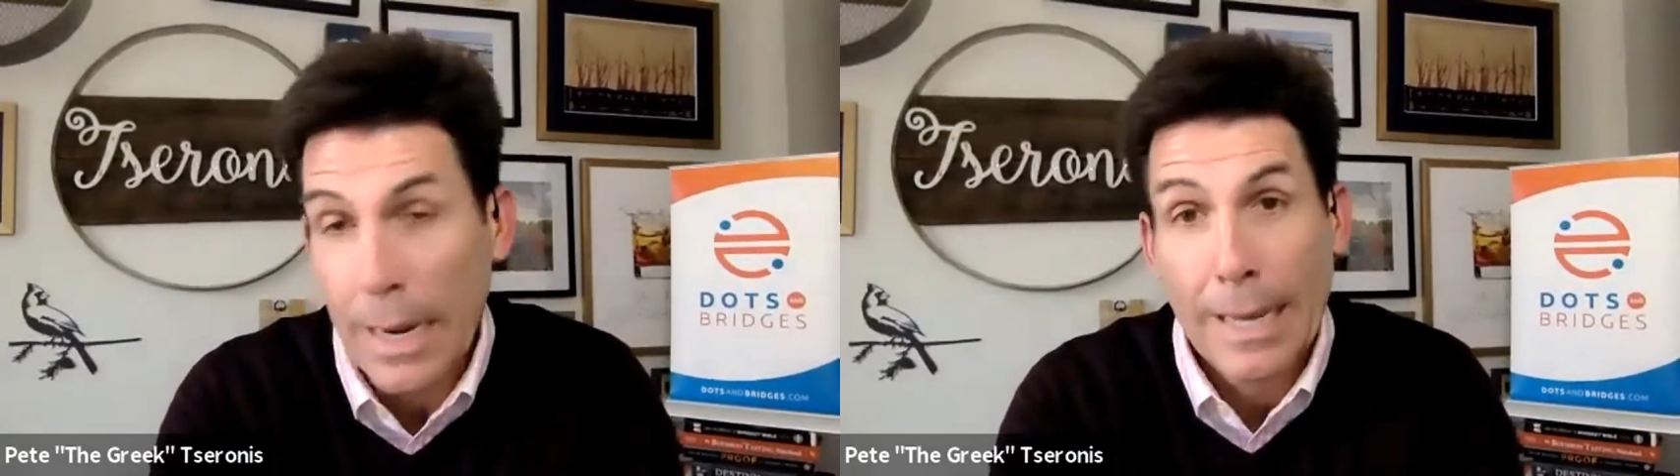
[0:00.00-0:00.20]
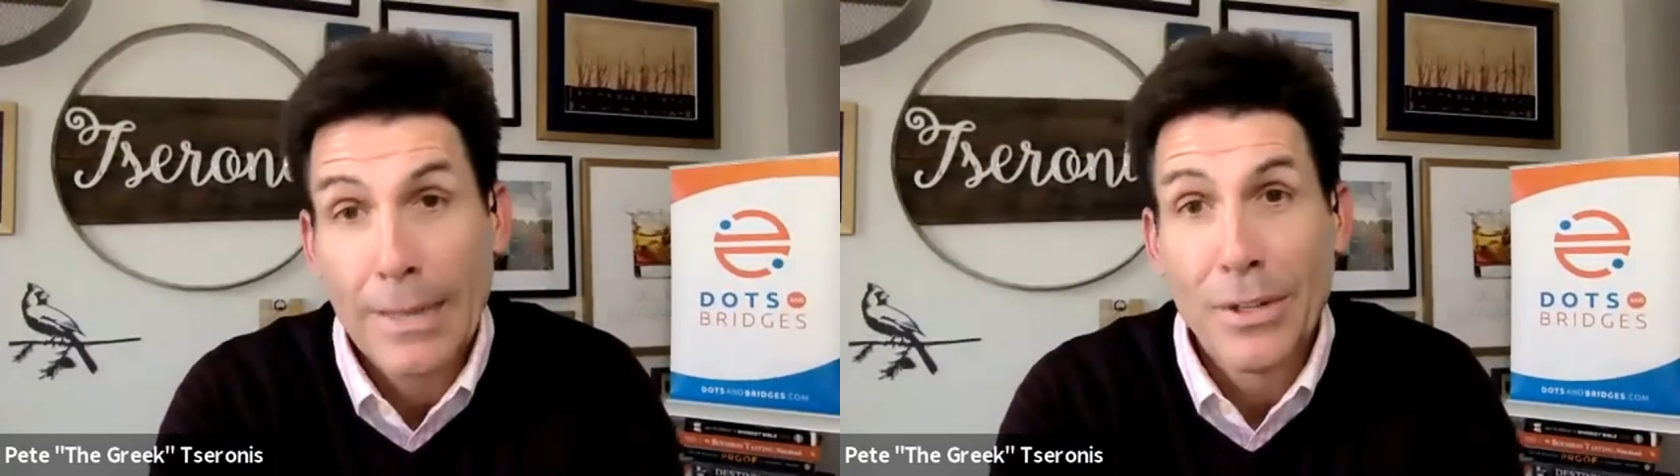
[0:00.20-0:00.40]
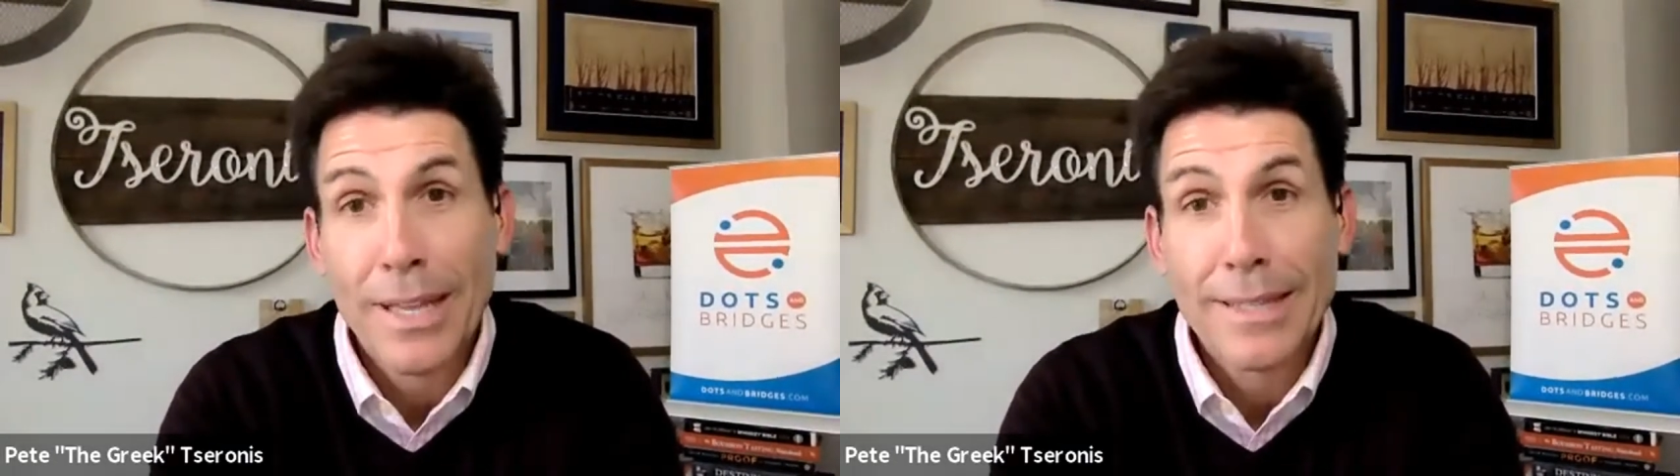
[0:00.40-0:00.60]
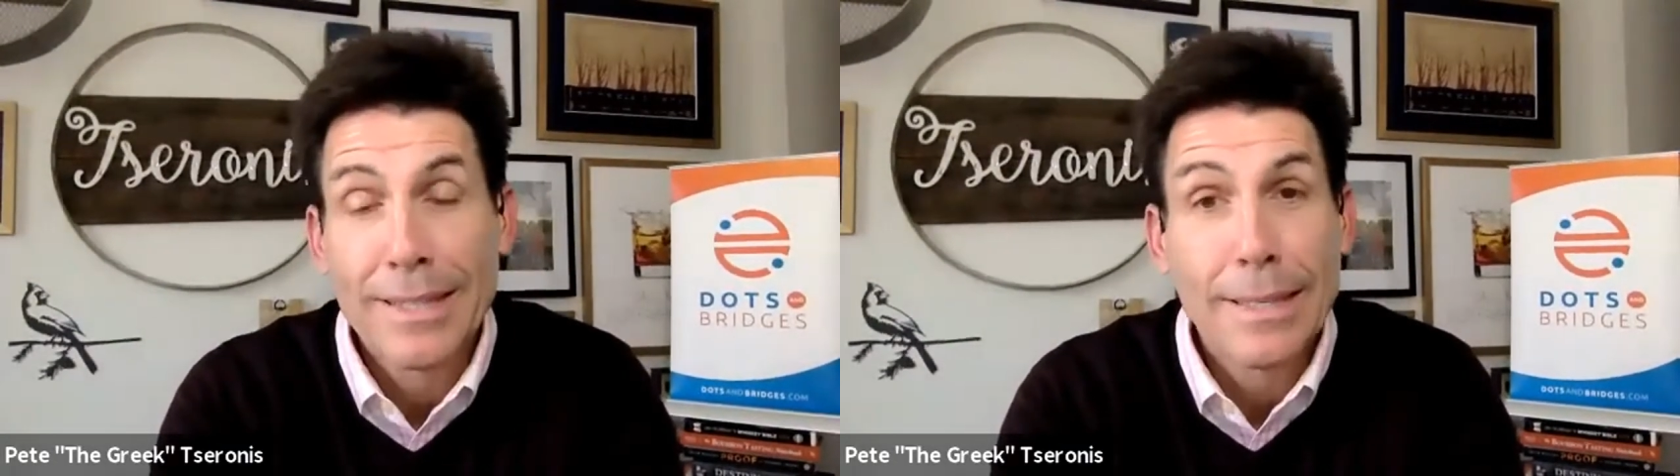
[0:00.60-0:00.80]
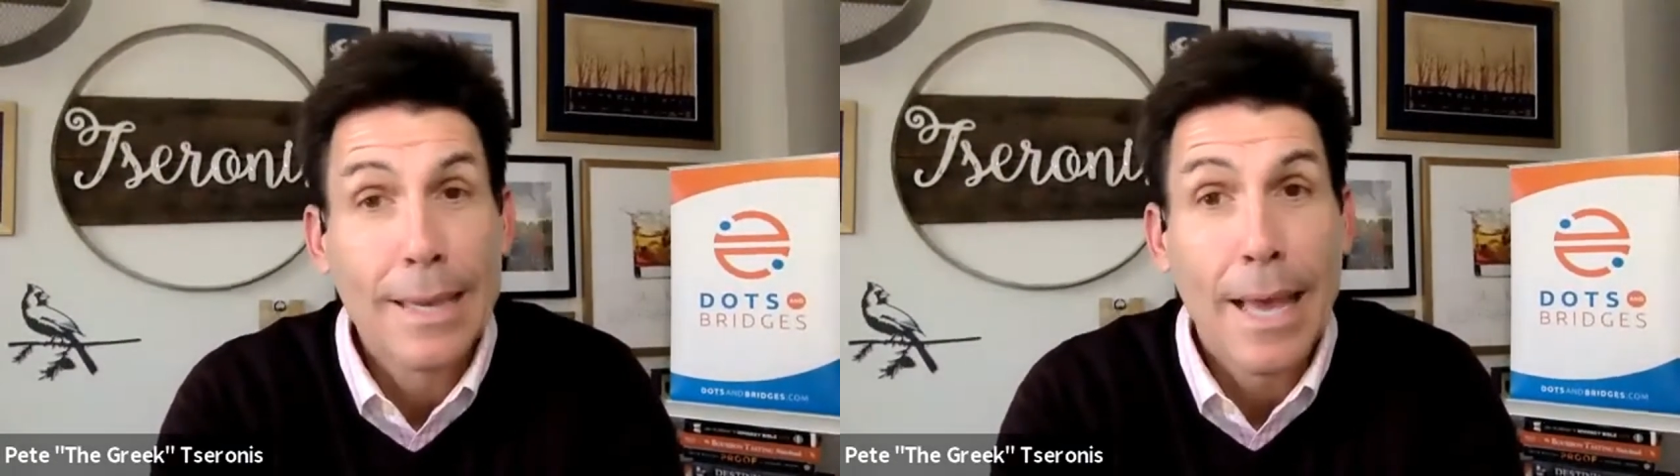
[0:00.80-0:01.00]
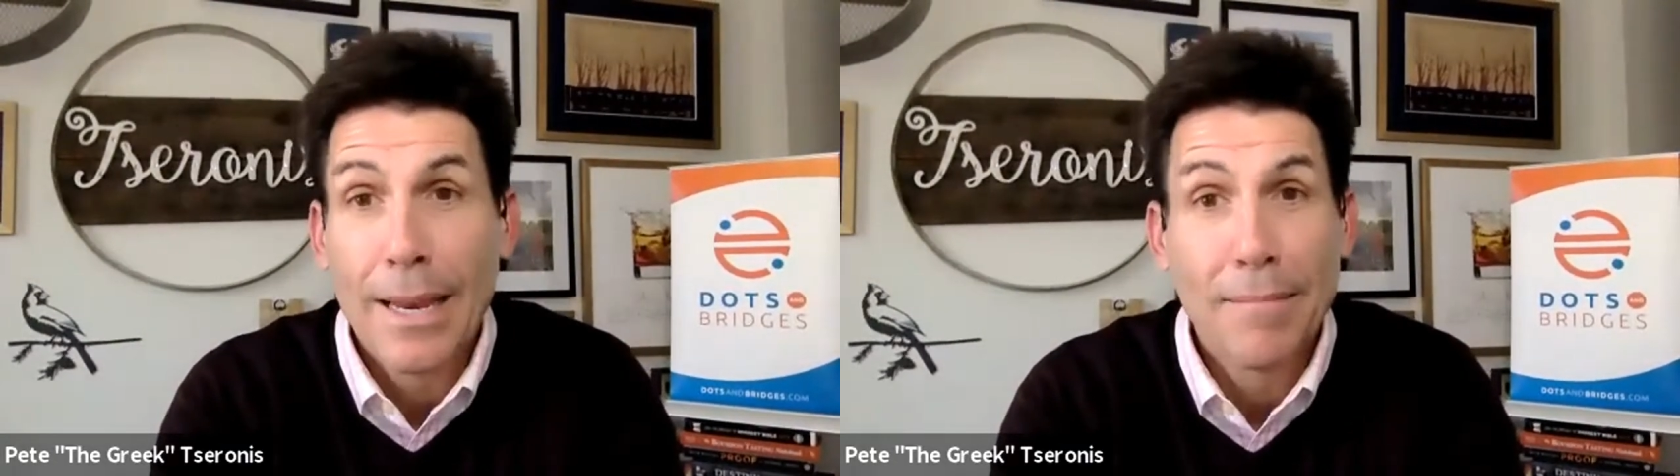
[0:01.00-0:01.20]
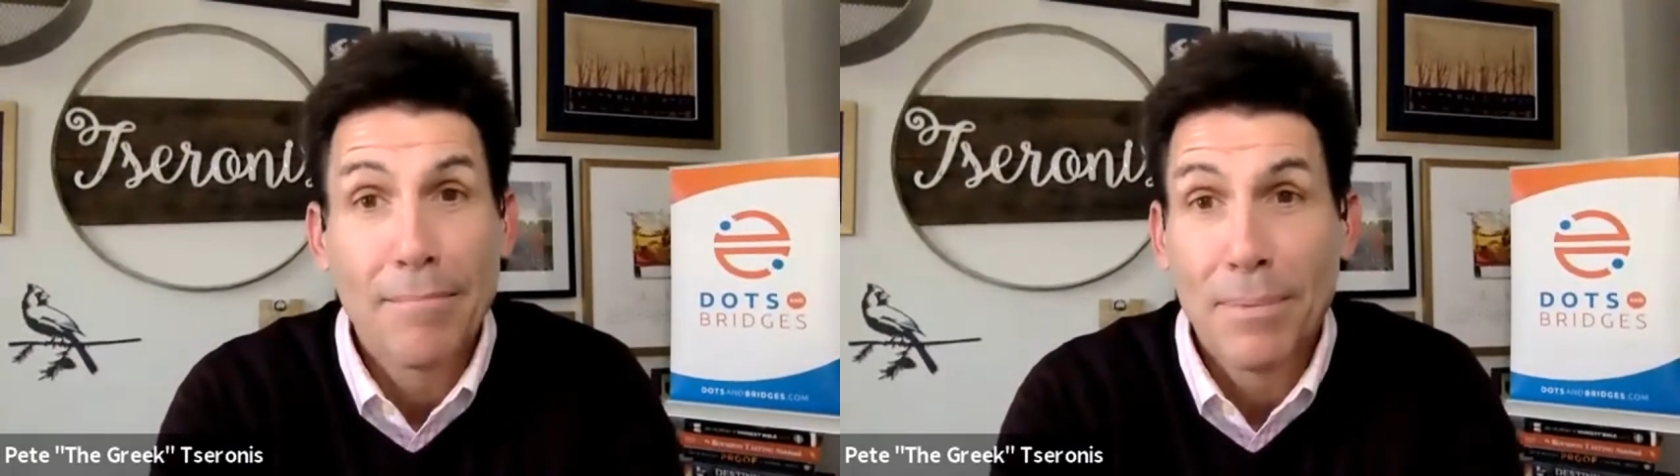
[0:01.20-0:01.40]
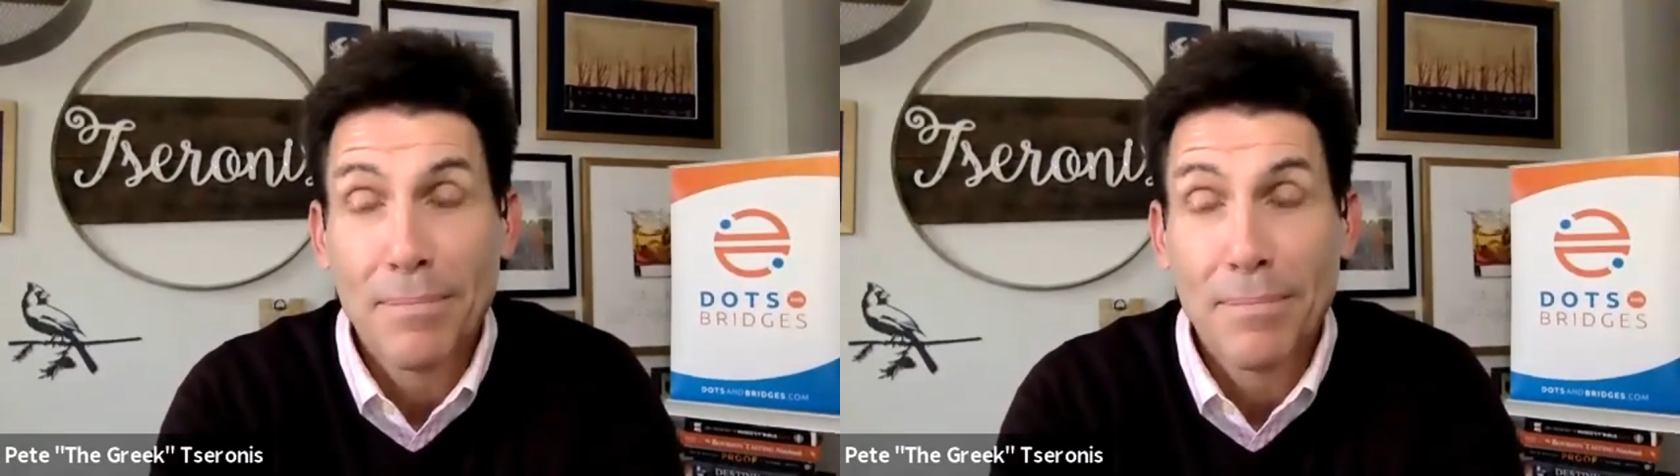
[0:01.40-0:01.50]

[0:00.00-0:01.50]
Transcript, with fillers: and actually that's not a,